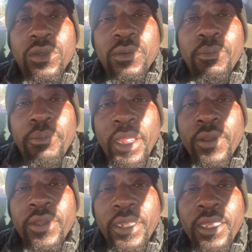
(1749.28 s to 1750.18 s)

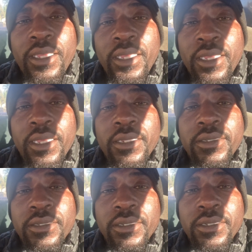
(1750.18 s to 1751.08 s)
burying their kids
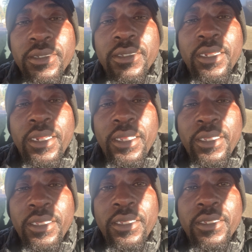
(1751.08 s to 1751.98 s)
instead of their
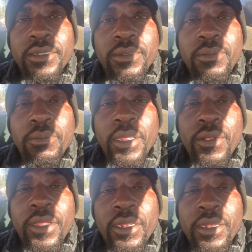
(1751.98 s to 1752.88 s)
kids
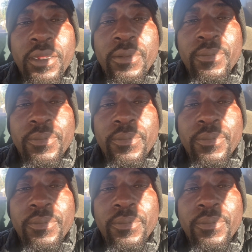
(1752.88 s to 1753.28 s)
burying them.